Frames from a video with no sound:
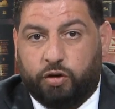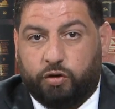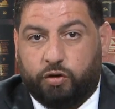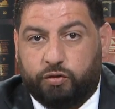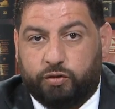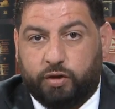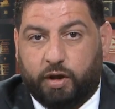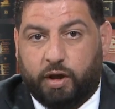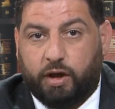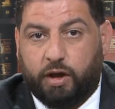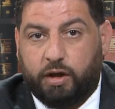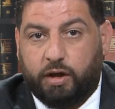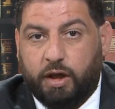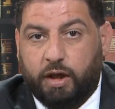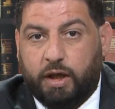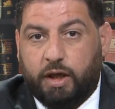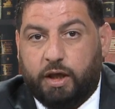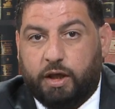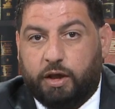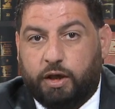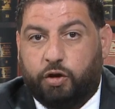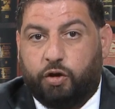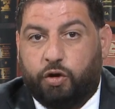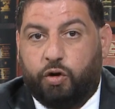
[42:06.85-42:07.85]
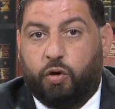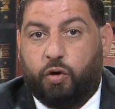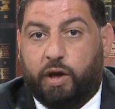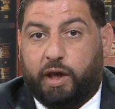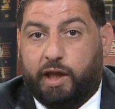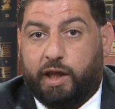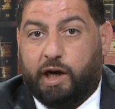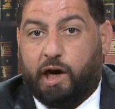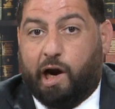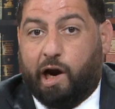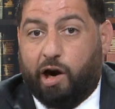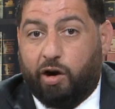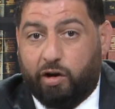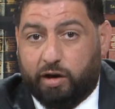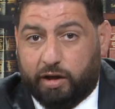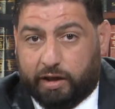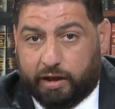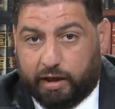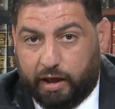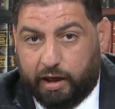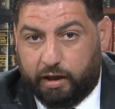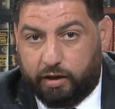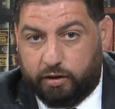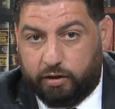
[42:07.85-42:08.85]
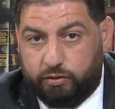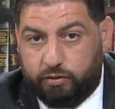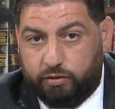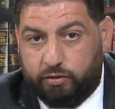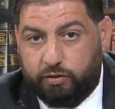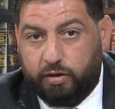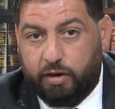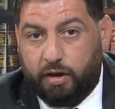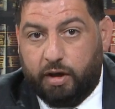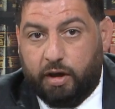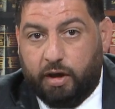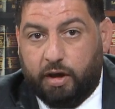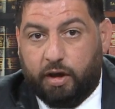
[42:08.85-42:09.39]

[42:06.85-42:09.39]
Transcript: And you say, in our case,